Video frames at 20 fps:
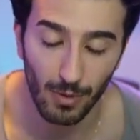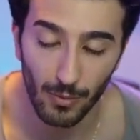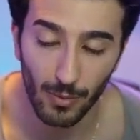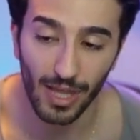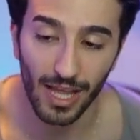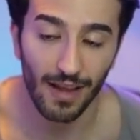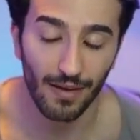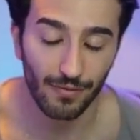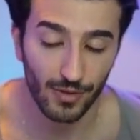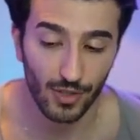we
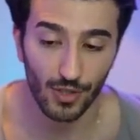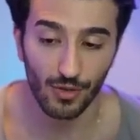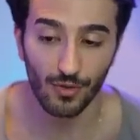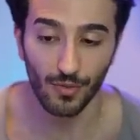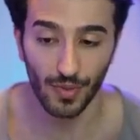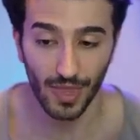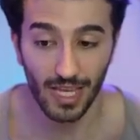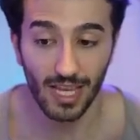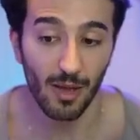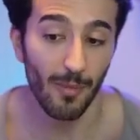will have to
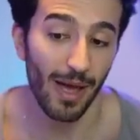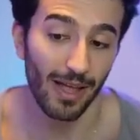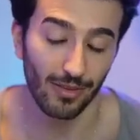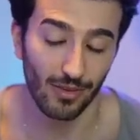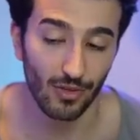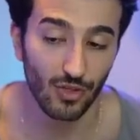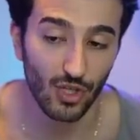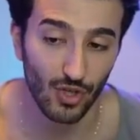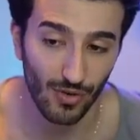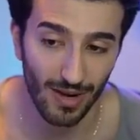think about
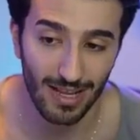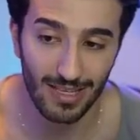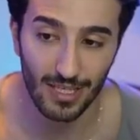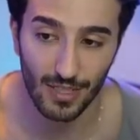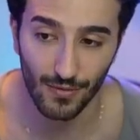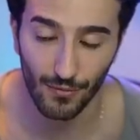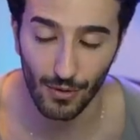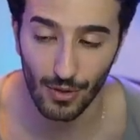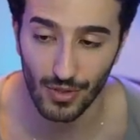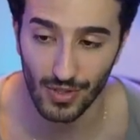the
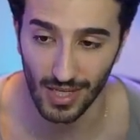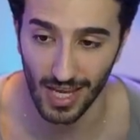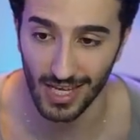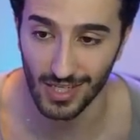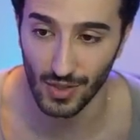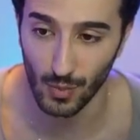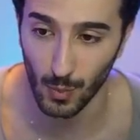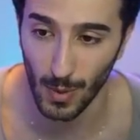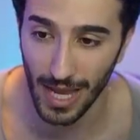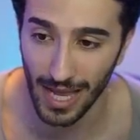transfers
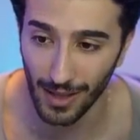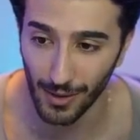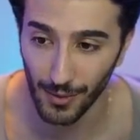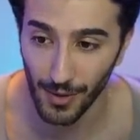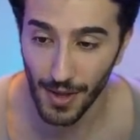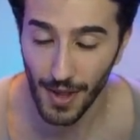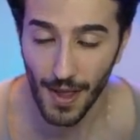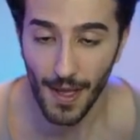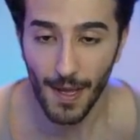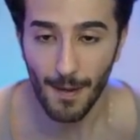as well.
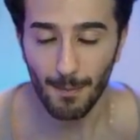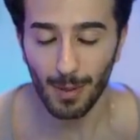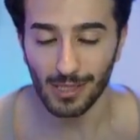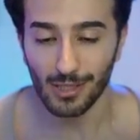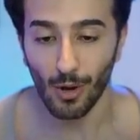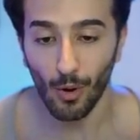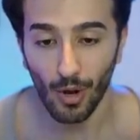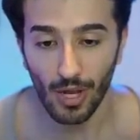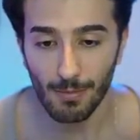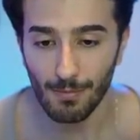But
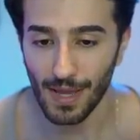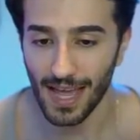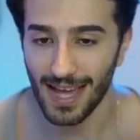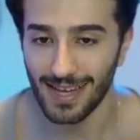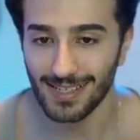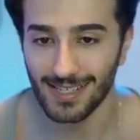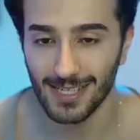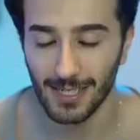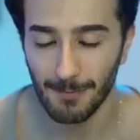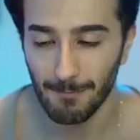
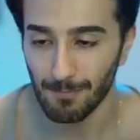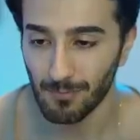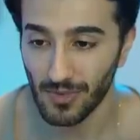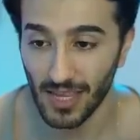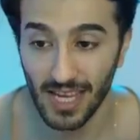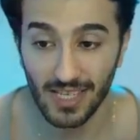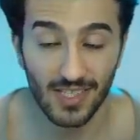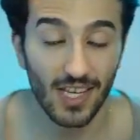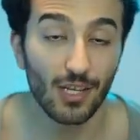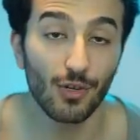Højbjerg
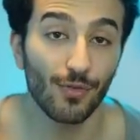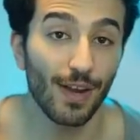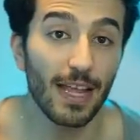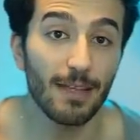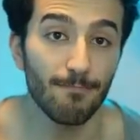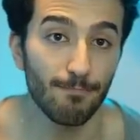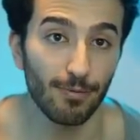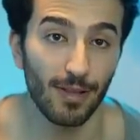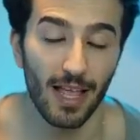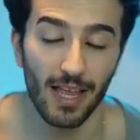is a
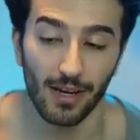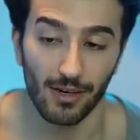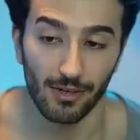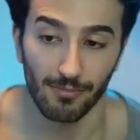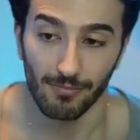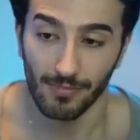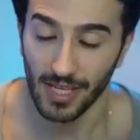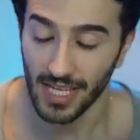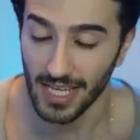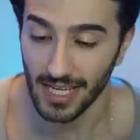great player.
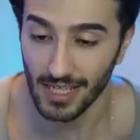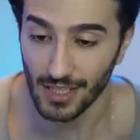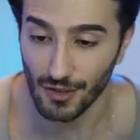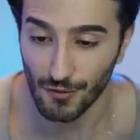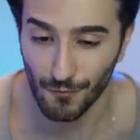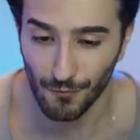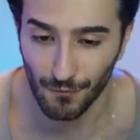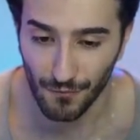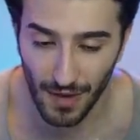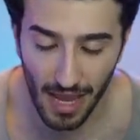He
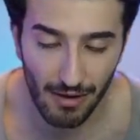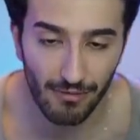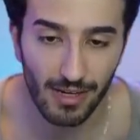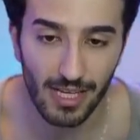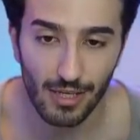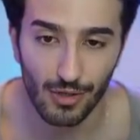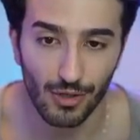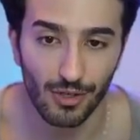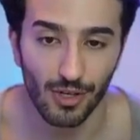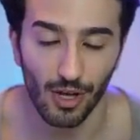is
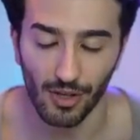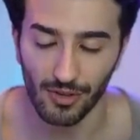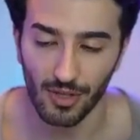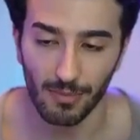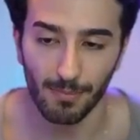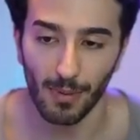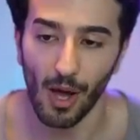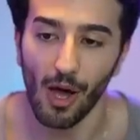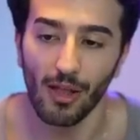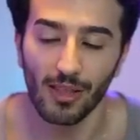very good on the
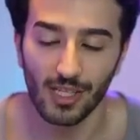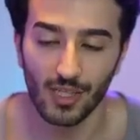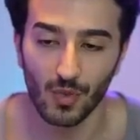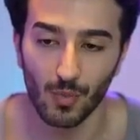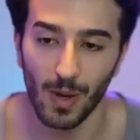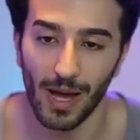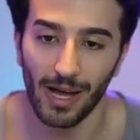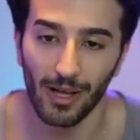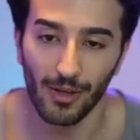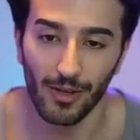ball
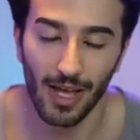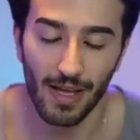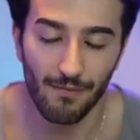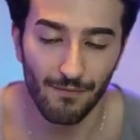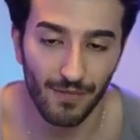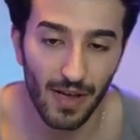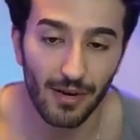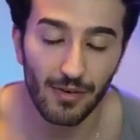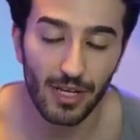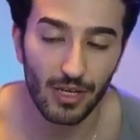as well, a
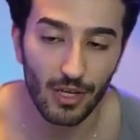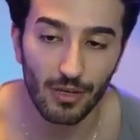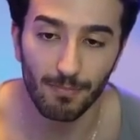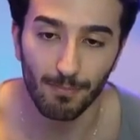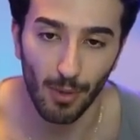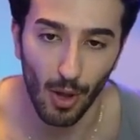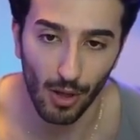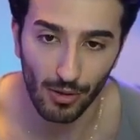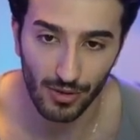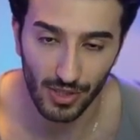very
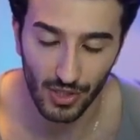good ball